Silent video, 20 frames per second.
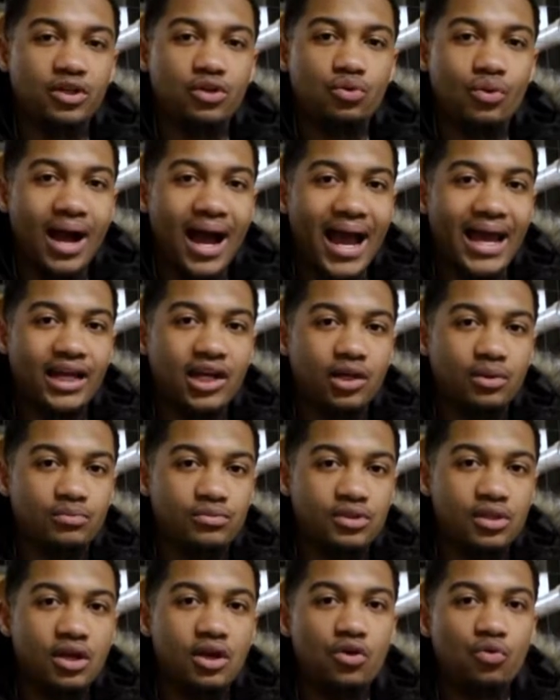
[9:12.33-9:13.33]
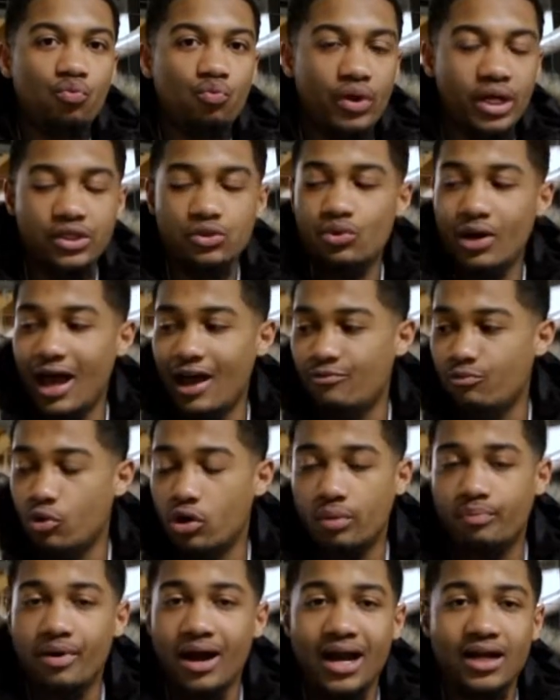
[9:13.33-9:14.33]
new items, when you have
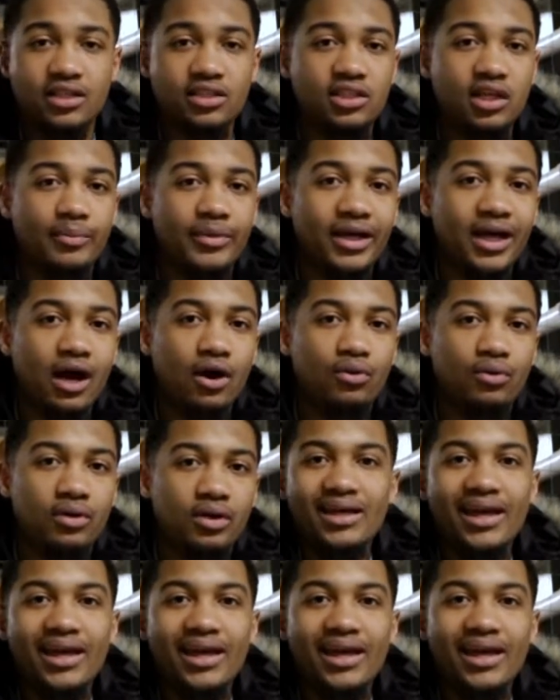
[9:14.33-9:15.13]
more products coming out.